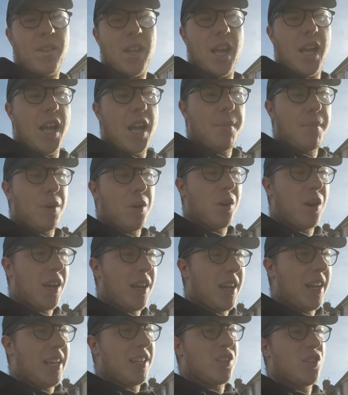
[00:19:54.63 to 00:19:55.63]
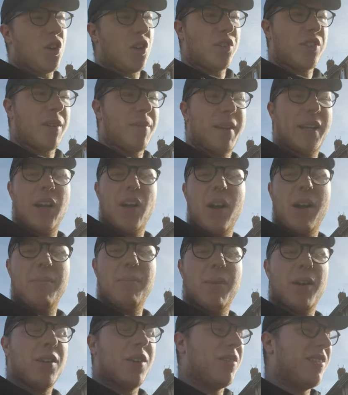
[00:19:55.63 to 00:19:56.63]
Um, it's not something
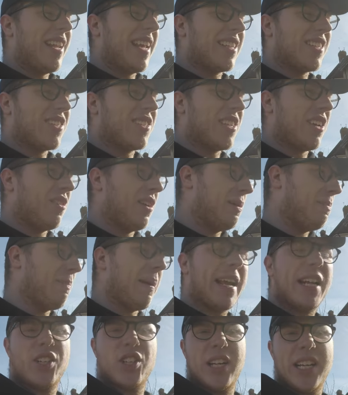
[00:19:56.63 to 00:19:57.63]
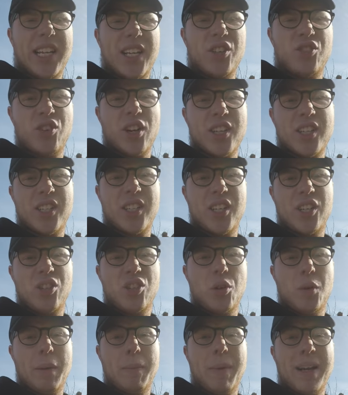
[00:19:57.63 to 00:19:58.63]
I'm necessarily majorly interested in
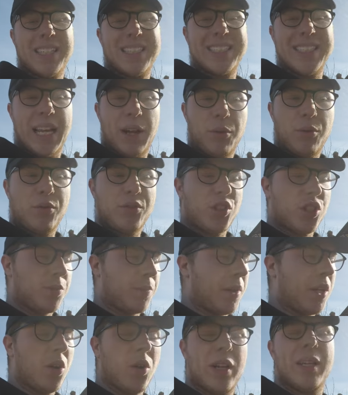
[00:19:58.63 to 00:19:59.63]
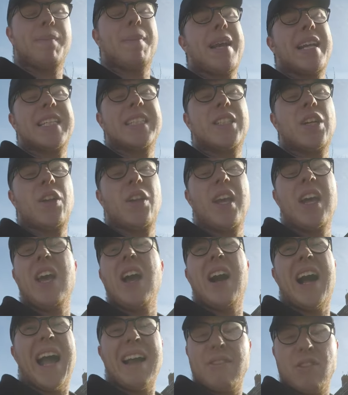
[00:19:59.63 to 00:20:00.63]
doing myself, just purely based on
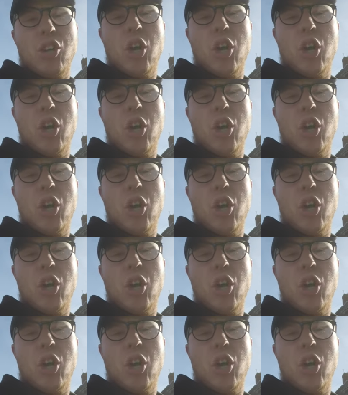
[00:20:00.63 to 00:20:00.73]
I haven't